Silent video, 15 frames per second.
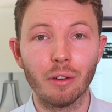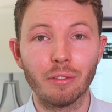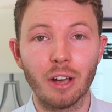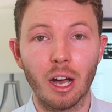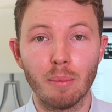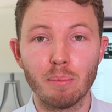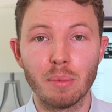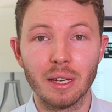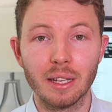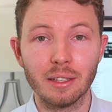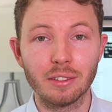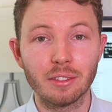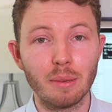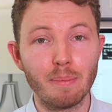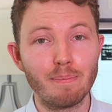of
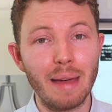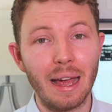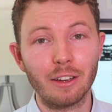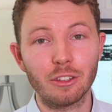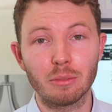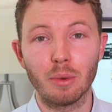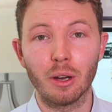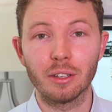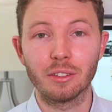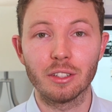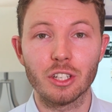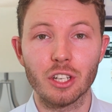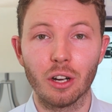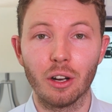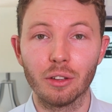companies to maximize the
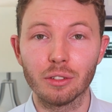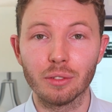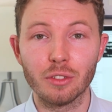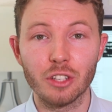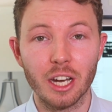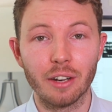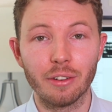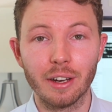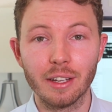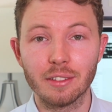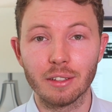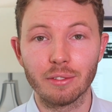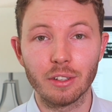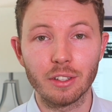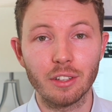chance of
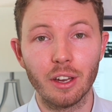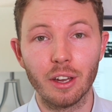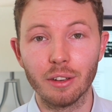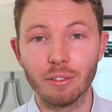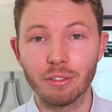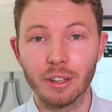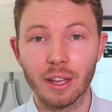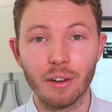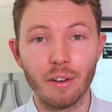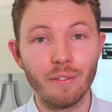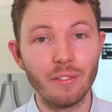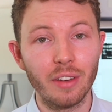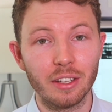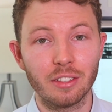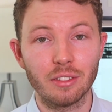generating return for their
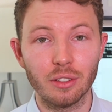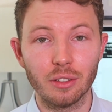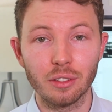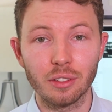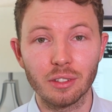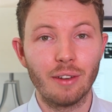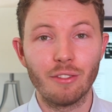investors.